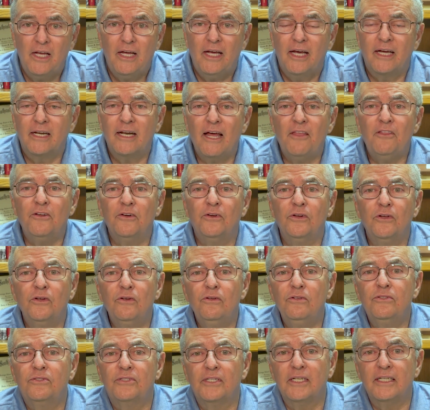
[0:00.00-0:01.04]
In other
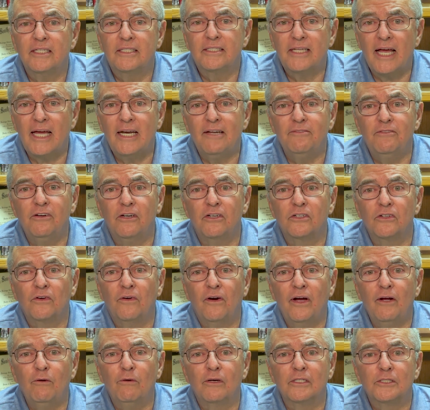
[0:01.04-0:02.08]
news, the state of
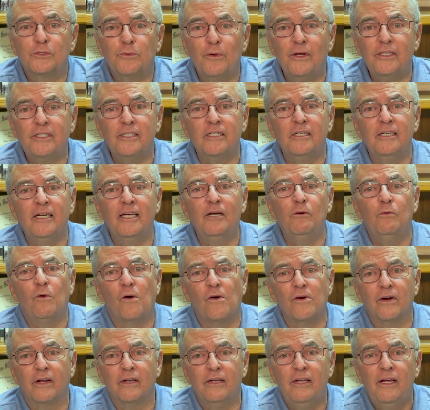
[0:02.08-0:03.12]
Illinois was recently
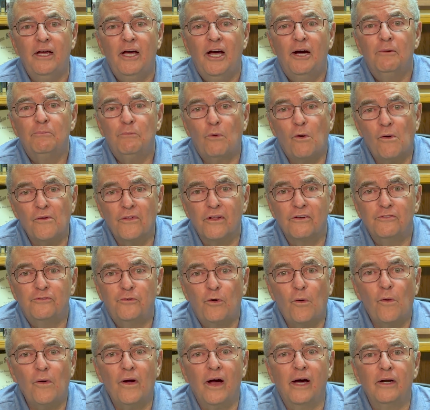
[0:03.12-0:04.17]
awarded more than
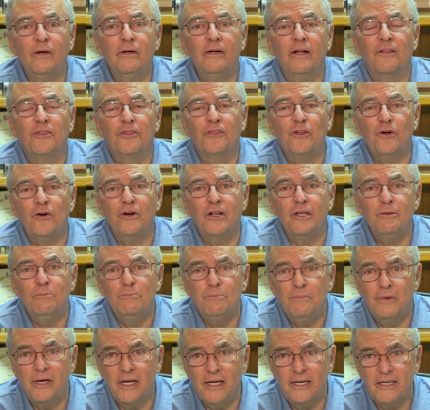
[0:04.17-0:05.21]
$430
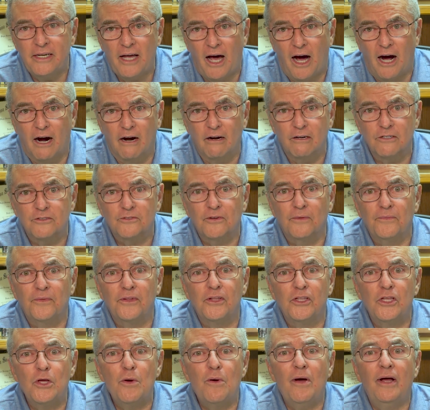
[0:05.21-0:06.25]
million from
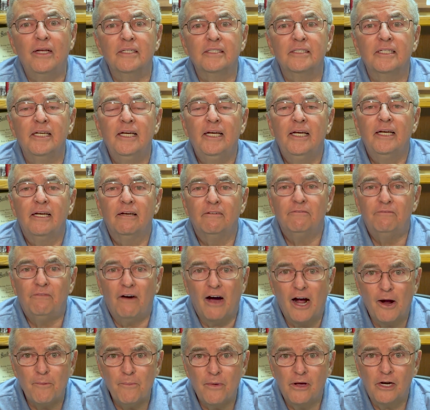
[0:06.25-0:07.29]
the U.S.
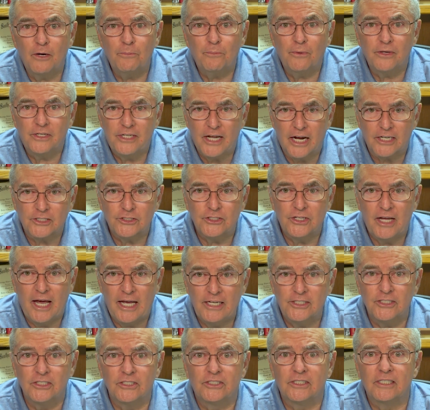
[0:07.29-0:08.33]
Environmental Protection
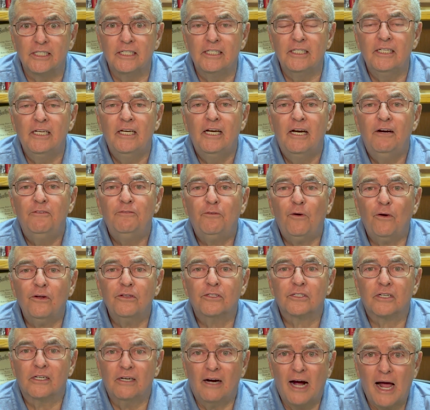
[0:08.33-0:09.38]
Agency for
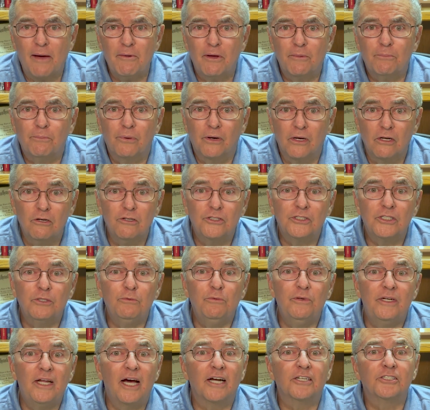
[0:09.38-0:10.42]
its Climate Pollution
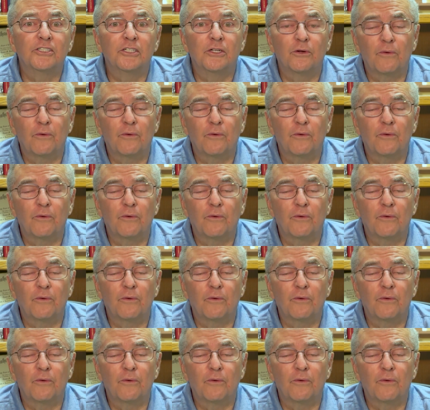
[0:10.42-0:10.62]
Reduction